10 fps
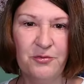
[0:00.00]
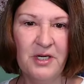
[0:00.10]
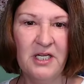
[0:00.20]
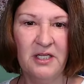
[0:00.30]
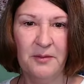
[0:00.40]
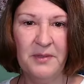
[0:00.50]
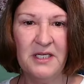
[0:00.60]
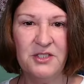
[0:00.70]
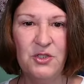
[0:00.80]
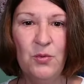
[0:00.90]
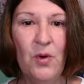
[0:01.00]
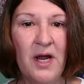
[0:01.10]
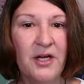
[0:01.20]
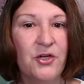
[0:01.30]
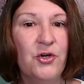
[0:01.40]
is you want
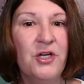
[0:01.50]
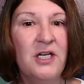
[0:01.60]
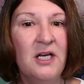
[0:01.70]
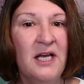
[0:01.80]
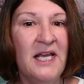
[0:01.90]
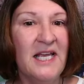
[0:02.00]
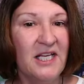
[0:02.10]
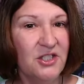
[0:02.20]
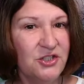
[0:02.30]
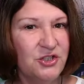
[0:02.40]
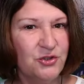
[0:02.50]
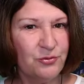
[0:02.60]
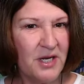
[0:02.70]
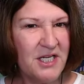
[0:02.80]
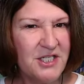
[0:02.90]
good
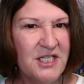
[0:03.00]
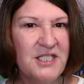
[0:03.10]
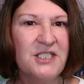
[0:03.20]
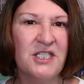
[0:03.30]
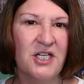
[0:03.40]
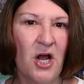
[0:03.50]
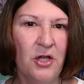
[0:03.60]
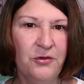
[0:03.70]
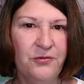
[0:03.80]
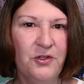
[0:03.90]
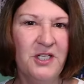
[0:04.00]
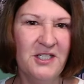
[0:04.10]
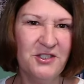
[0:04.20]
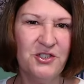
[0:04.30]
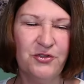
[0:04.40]
illustrations and colorful
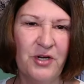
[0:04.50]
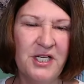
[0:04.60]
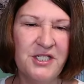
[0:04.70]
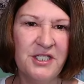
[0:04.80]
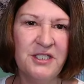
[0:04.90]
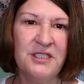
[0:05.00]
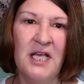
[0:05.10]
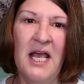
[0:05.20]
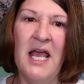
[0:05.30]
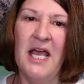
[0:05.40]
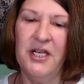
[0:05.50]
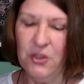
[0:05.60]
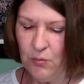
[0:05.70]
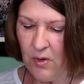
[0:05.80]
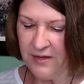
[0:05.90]
illustrations, and you want
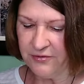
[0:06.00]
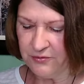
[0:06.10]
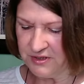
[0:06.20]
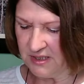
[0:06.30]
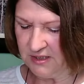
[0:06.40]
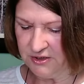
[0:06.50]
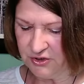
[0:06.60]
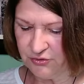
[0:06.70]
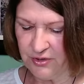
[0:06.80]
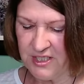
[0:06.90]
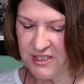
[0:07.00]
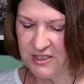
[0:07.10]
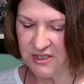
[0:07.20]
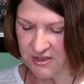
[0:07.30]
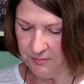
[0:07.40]
those illustrations to
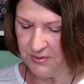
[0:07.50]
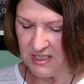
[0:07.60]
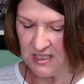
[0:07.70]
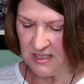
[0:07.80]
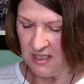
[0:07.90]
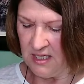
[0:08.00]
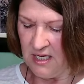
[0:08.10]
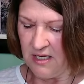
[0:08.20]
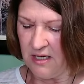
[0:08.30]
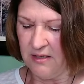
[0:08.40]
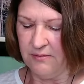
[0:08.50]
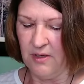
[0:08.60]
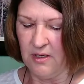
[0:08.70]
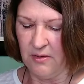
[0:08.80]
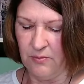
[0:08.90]
be
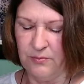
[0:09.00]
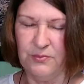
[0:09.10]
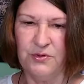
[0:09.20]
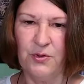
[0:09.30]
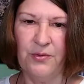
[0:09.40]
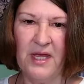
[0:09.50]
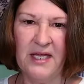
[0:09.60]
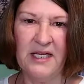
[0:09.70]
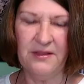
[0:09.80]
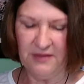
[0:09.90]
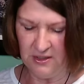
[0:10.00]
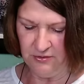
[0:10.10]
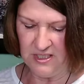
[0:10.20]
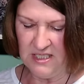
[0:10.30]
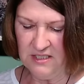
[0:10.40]
so that
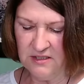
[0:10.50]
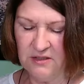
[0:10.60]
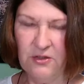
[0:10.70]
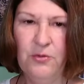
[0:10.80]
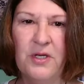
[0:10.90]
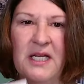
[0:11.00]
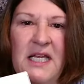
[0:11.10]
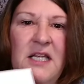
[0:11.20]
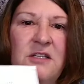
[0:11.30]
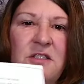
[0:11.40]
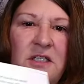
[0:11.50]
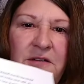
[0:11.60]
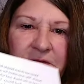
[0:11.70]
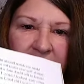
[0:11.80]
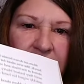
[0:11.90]
you can easily
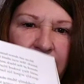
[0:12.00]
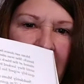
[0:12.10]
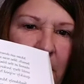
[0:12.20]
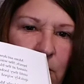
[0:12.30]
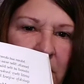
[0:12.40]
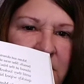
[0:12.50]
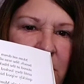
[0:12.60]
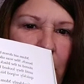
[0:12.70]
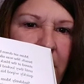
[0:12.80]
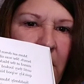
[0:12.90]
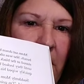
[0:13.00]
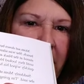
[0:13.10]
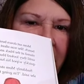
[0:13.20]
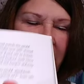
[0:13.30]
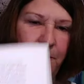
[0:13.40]
figure out what's going on in the
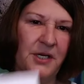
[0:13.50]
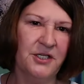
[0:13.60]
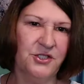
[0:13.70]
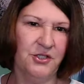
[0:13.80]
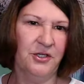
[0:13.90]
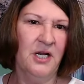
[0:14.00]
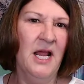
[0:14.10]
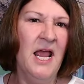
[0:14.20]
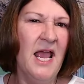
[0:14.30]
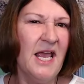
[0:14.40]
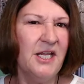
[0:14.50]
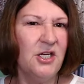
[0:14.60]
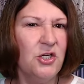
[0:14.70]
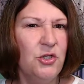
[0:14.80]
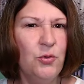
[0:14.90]
picture. And you
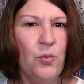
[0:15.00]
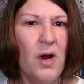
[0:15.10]
want